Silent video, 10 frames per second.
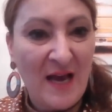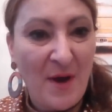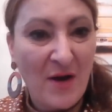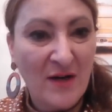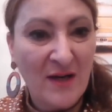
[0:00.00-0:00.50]

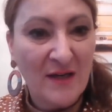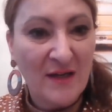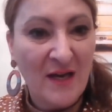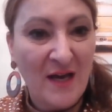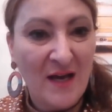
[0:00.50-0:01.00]

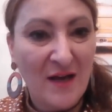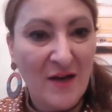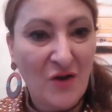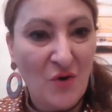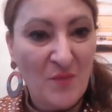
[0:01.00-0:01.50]
American
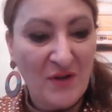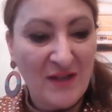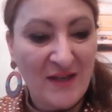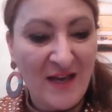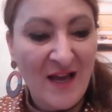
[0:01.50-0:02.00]

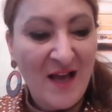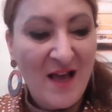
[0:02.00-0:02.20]
community.